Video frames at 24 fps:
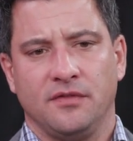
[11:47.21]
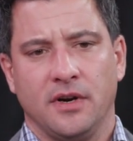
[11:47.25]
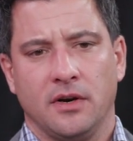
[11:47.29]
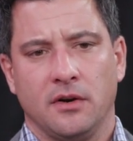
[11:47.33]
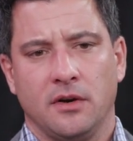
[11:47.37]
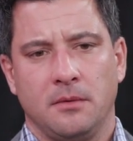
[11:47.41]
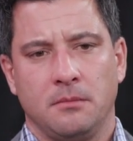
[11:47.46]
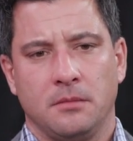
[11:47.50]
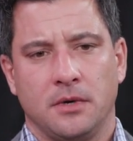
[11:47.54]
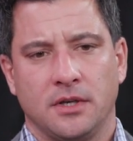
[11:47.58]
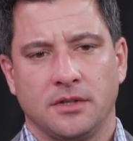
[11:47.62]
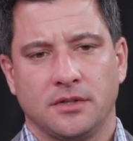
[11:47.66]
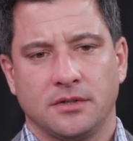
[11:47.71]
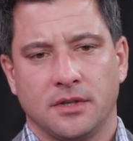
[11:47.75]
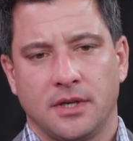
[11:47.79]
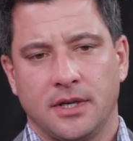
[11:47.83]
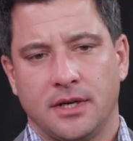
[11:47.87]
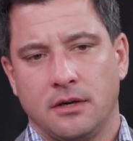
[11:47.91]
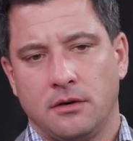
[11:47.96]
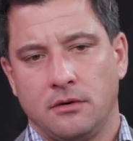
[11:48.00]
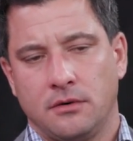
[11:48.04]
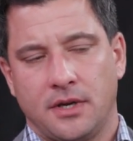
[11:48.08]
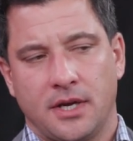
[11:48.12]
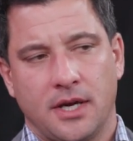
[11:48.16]
very much
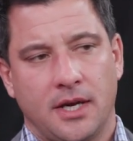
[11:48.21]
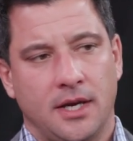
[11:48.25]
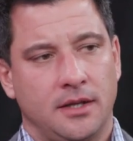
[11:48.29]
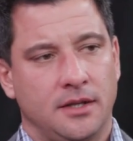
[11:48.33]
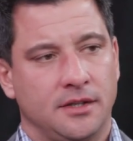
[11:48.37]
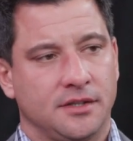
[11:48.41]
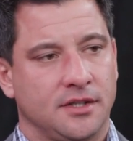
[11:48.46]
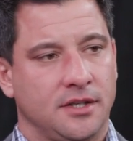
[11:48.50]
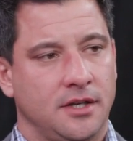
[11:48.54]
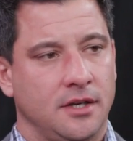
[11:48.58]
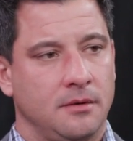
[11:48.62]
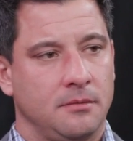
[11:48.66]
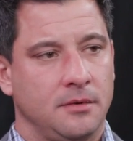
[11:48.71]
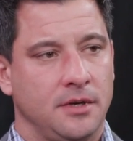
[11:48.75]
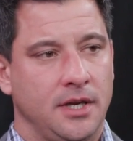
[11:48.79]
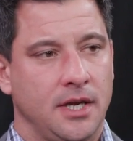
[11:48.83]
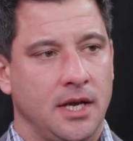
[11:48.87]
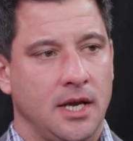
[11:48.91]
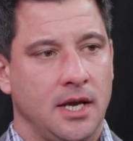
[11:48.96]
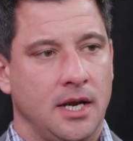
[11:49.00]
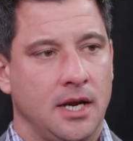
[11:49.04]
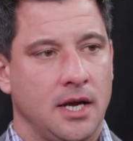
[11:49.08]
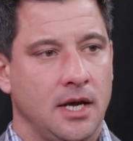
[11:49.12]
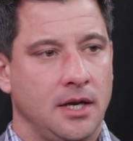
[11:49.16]
like, okay, let's get him
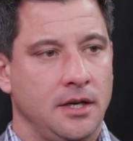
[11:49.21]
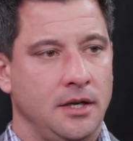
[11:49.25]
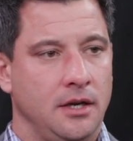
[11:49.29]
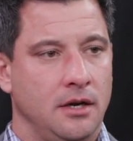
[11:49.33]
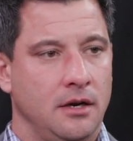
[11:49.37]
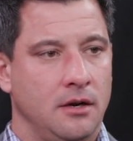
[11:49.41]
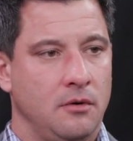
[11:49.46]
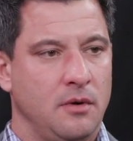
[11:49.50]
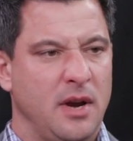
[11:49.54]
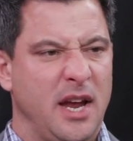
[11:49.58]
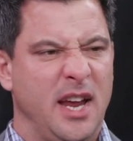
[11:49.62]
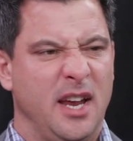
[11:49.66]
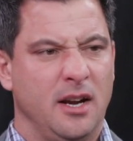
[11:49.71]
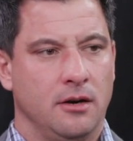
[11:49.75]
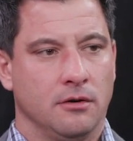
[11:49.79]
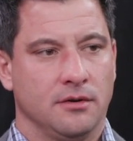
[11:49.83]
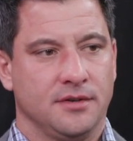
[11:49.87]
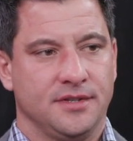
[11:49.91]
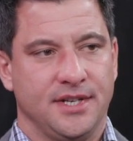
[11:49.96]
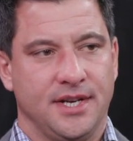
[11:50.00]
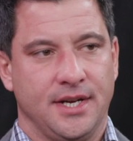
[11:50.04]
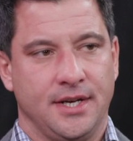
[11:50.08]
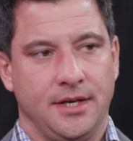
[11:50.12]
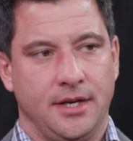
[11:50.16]
again on, you know, eight or
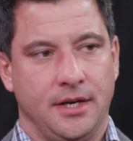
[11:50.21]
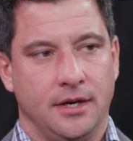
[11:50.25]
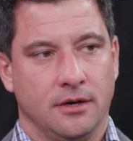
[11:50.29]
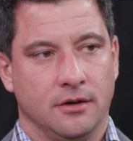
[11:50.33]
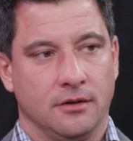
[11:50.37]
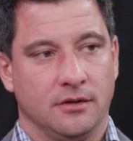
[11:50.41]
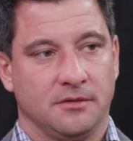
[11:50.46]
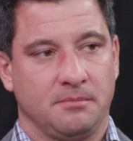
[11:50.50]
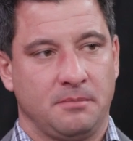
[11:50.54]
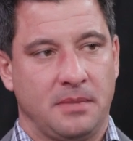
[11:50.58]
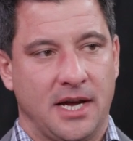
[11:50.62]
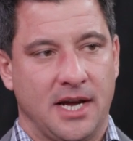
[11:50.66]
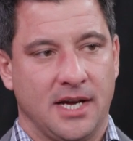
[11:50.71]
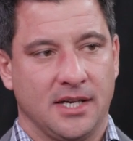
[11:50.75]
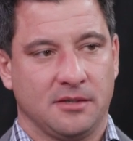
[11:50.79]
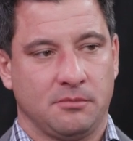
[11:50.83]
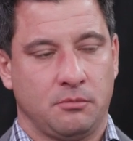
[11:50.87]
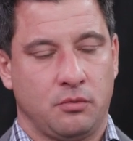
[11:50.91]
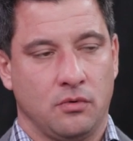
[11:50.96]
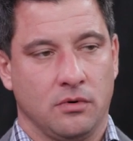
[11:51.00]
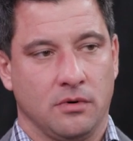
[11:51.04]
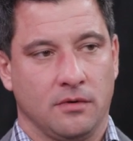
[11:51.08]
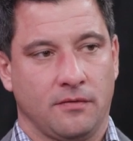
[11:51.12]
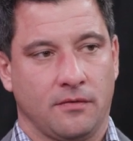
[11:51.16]
10 years,
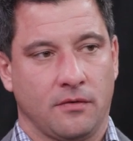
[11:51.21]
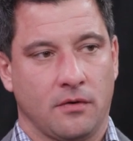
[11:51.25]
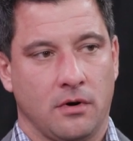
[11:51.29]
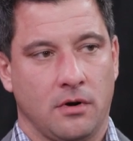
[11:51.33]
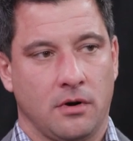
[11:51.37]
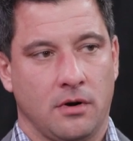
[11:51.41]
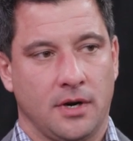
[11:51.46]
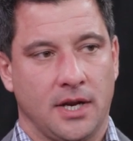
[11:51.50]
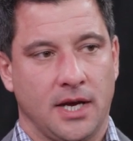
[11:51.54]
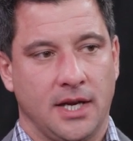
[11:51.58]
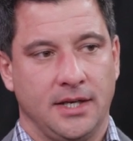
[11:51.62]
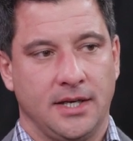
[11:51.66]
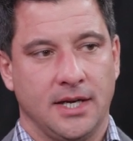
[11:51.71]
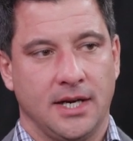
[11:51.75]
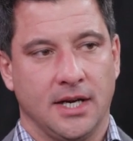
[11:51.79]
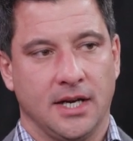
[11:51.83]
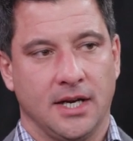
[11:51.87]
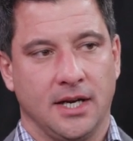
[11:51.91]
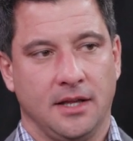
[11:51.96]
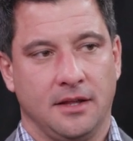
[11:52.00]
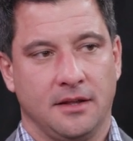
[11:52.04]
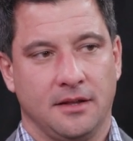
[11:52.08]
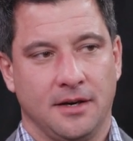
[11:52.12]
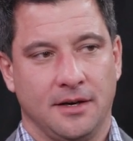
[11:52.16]
passport fraud,
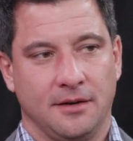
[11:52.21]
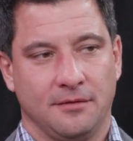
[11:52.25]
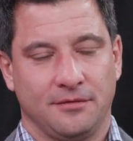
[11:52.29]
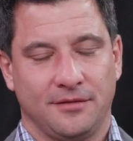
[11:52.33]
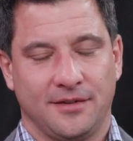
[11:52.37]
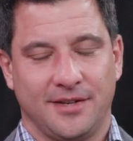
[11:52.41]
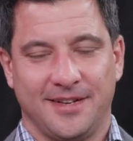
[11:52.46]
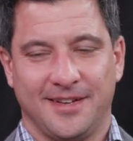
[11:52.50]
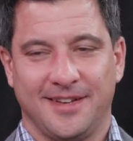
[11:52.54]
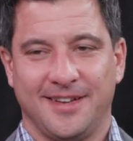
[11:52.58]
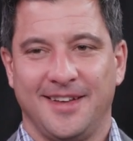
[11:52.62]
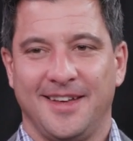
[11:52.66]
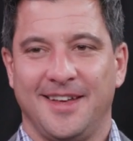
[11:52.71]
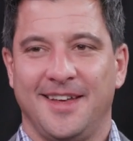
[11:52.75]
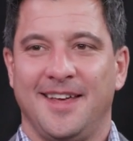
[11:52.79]
identity theft.